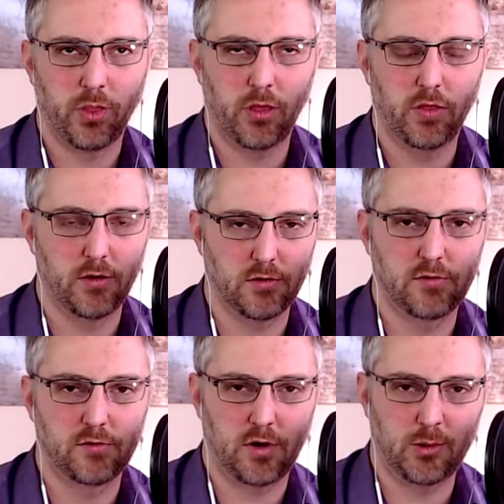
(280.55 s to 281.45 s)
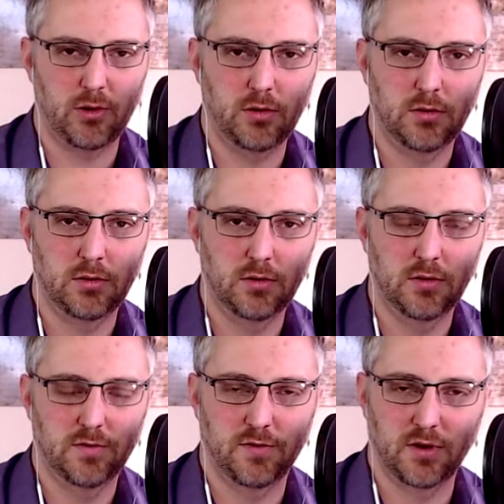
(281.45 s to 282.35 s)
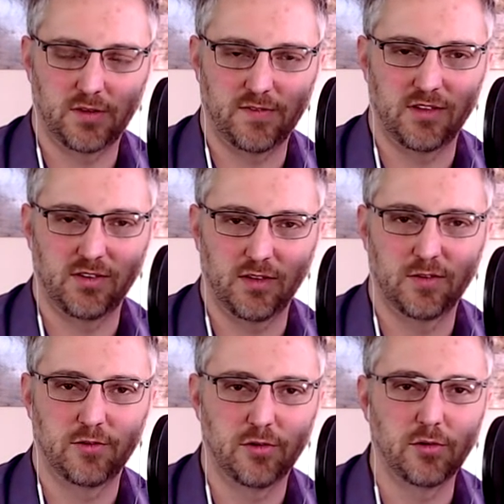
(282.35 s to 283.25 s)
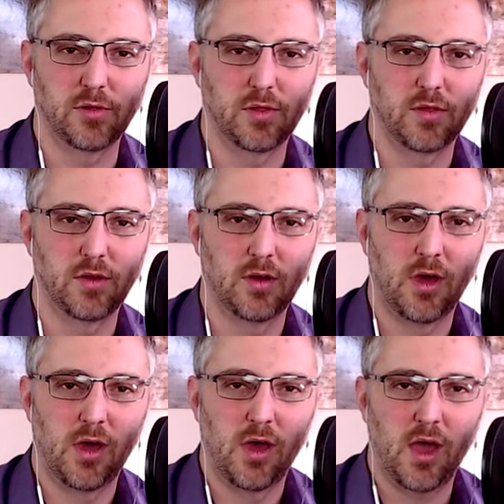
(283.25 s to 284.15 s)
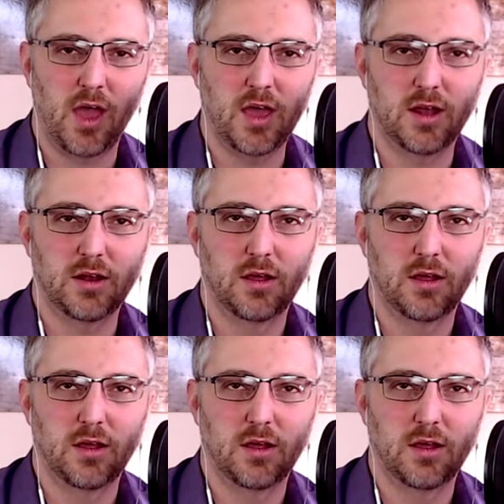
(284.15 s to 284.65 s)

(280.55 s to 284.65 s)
there is trouble for confessing the truth. And